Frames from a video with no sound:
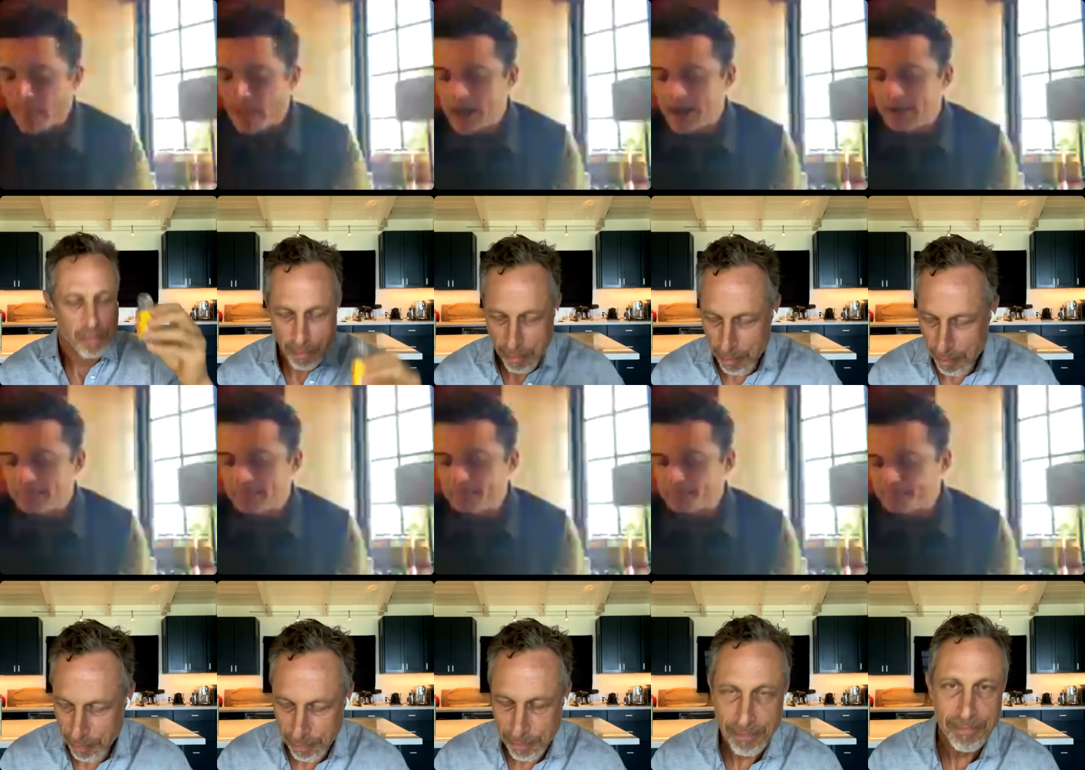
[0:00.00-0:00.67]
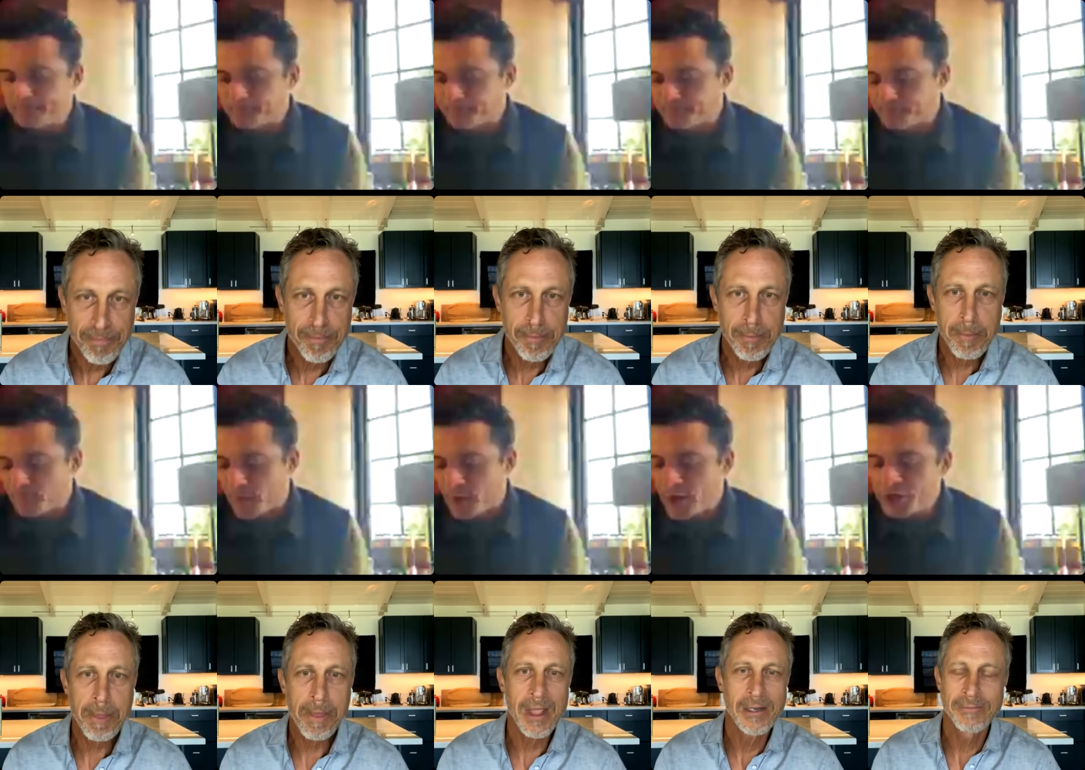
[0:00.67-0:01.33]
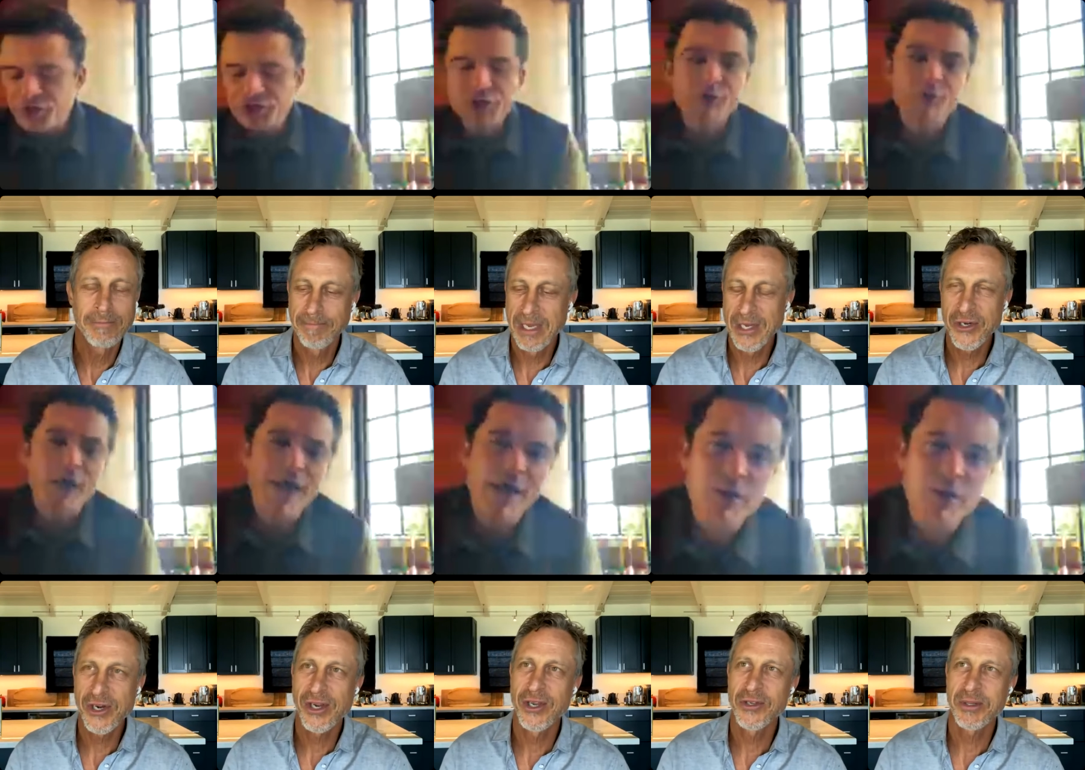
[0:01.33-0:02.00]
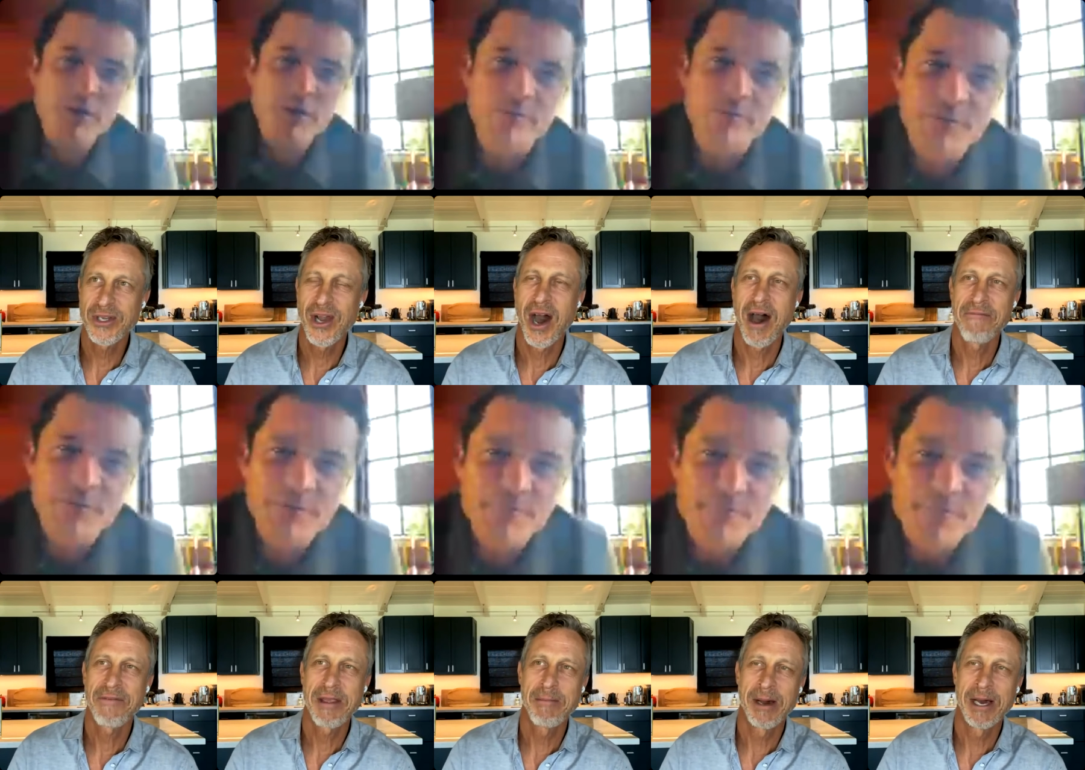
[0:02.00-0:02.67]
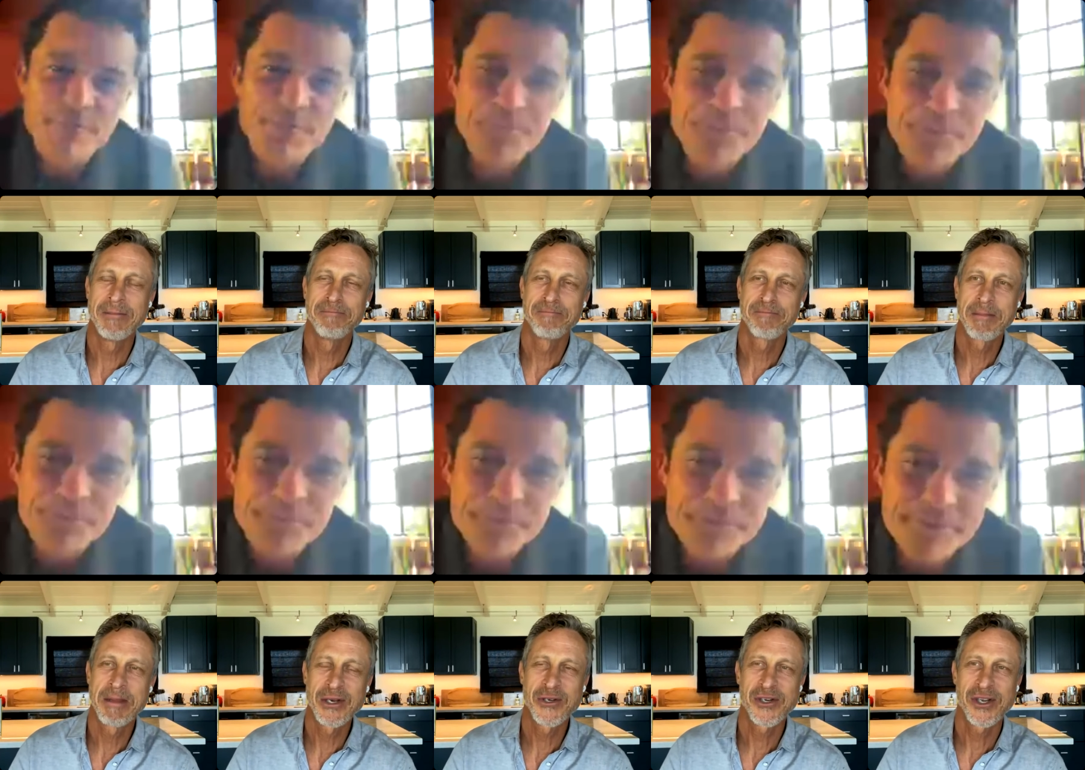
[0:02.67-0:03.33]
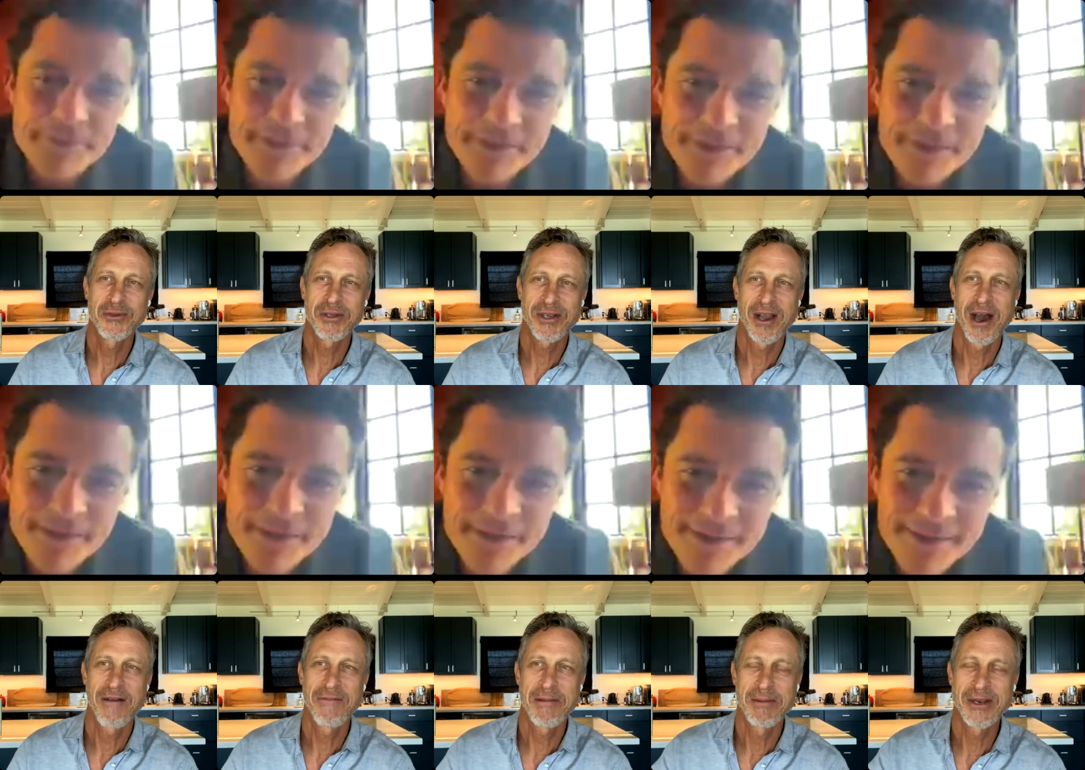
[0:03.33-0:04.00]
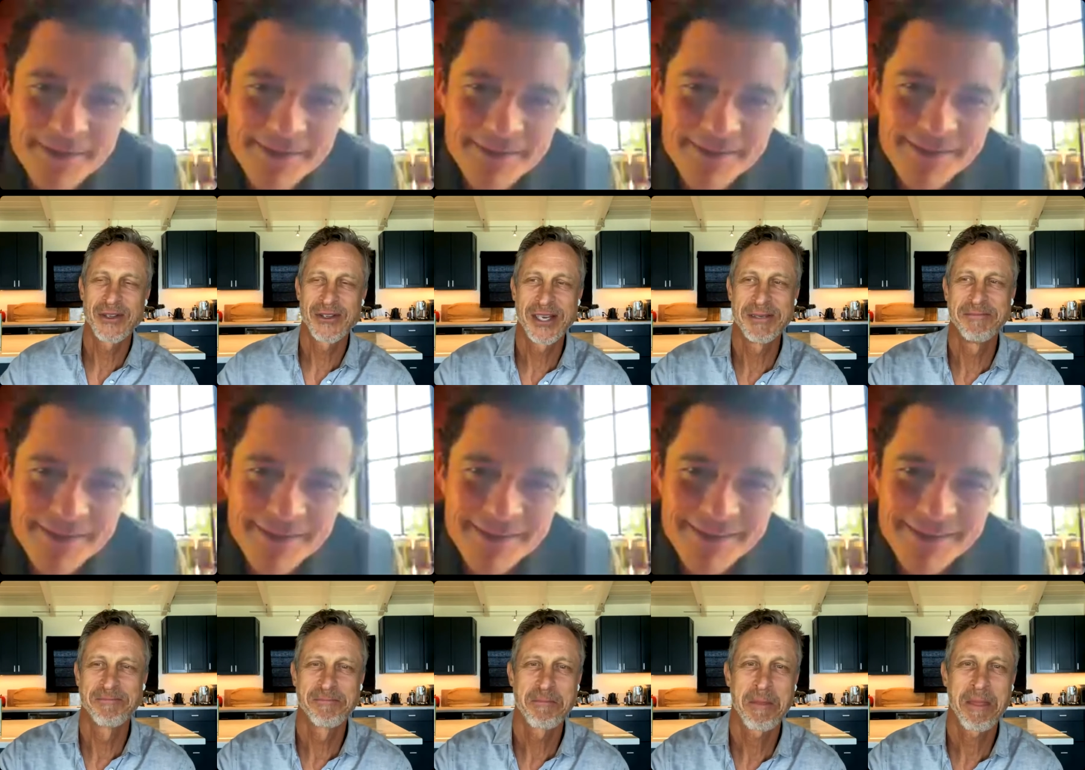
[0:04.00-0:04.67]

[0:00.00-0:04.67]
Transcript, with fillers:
Speaker 1: Um, do you? I'm sure it goes you, with coffee, but I'm not sure it goes with coffee, but it's good.